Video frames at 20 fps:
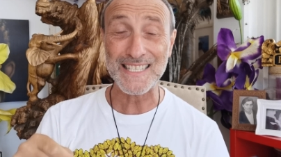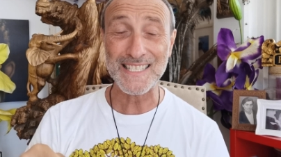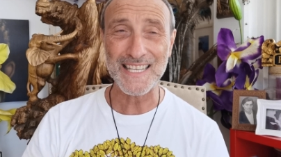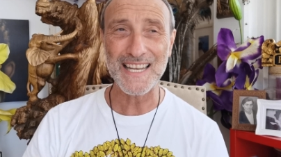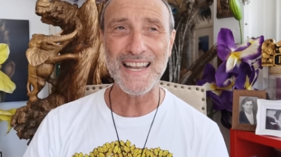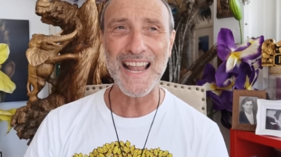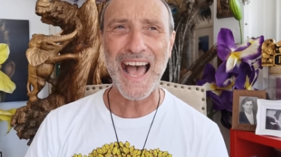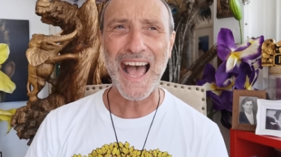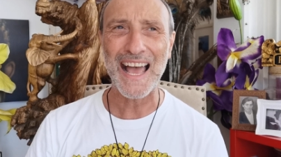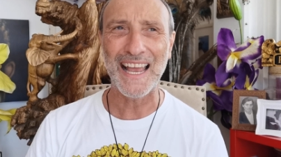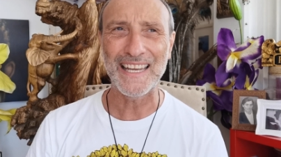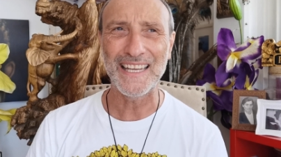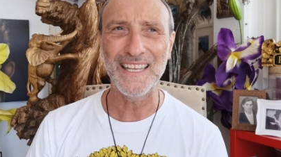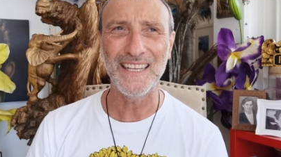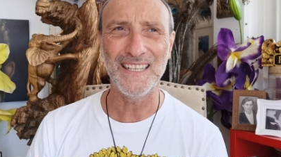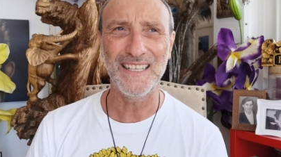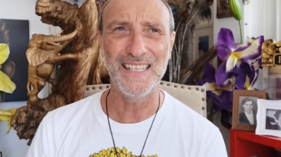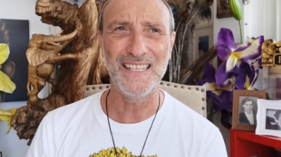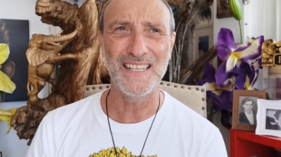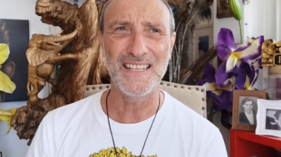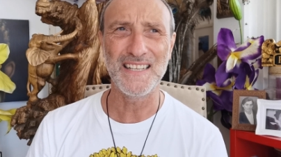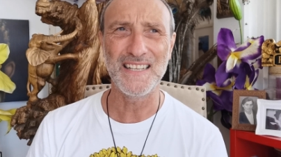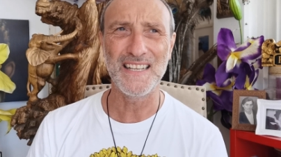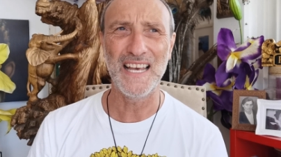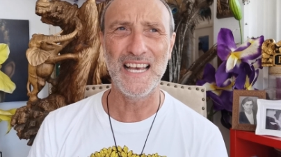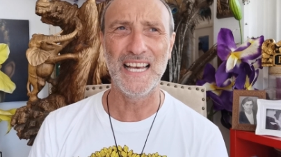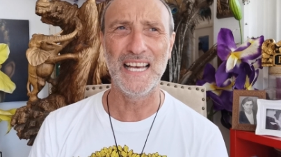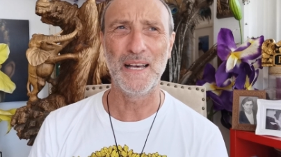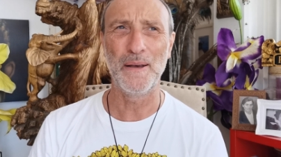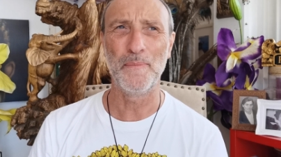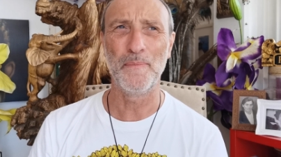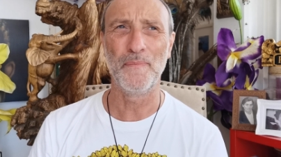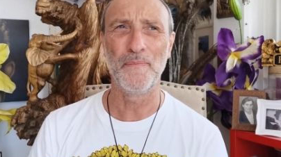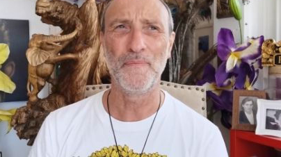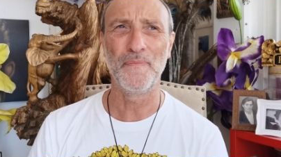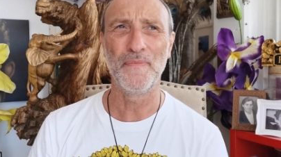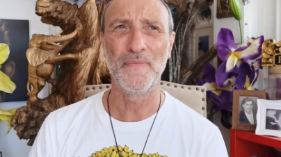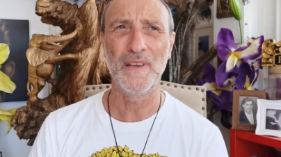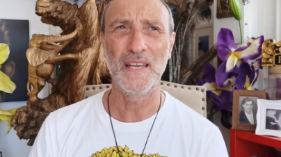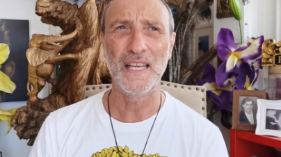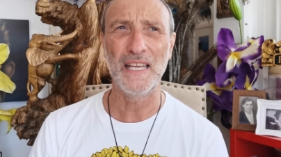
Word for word: tonight at um,